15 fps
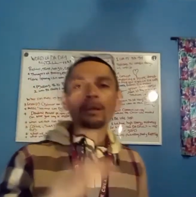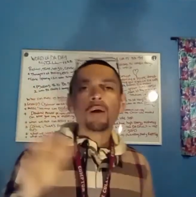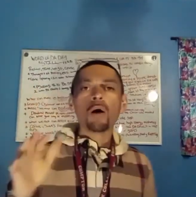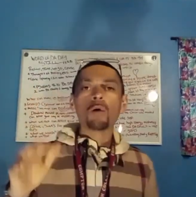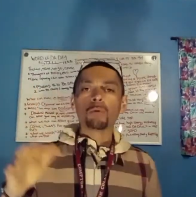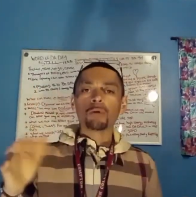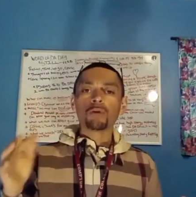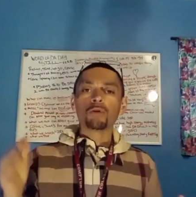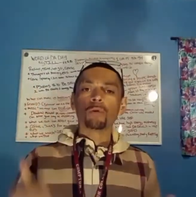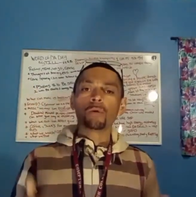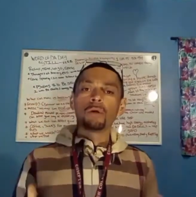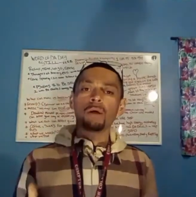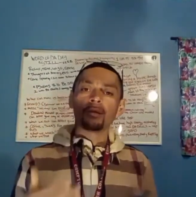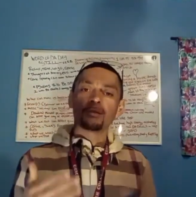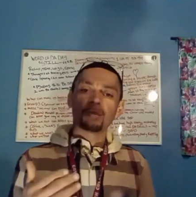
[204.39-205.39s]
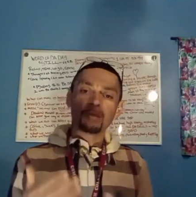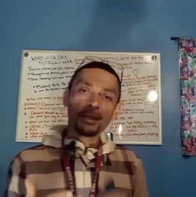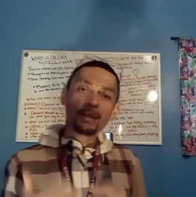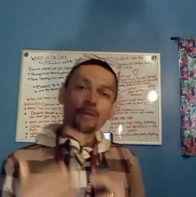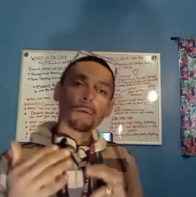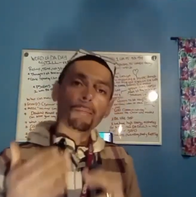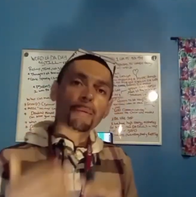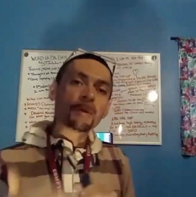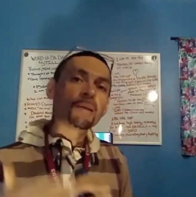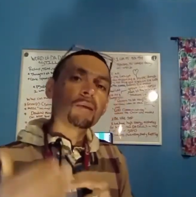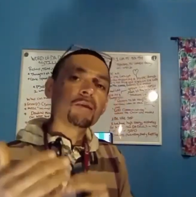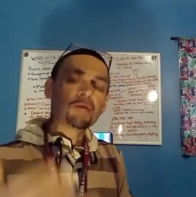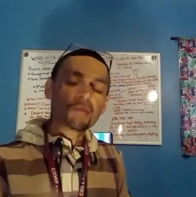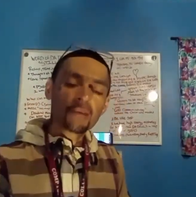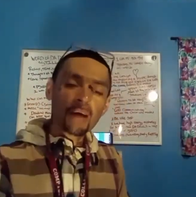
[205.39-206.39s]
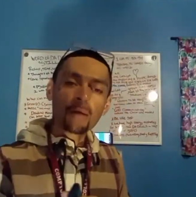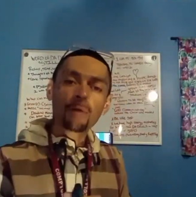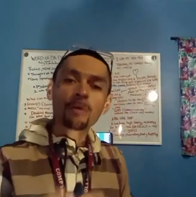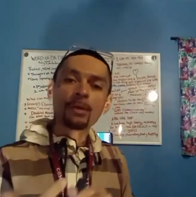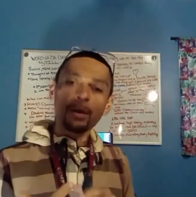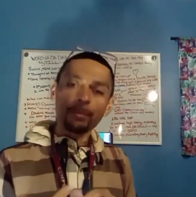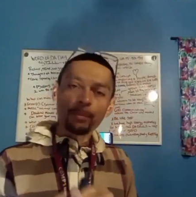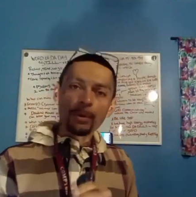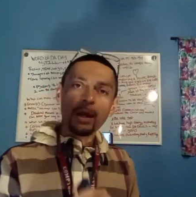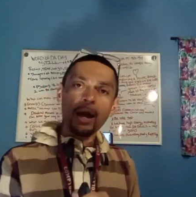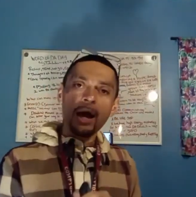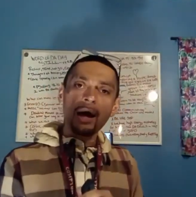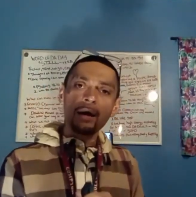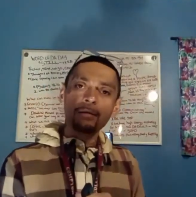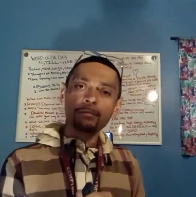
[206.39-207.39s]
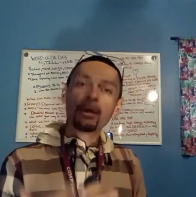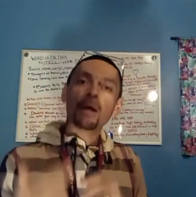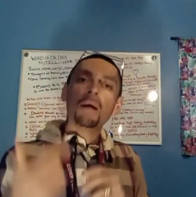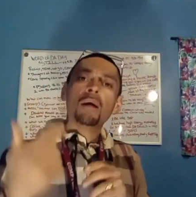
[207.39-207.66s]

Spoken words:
No, we're doing it secret, but this channel that we have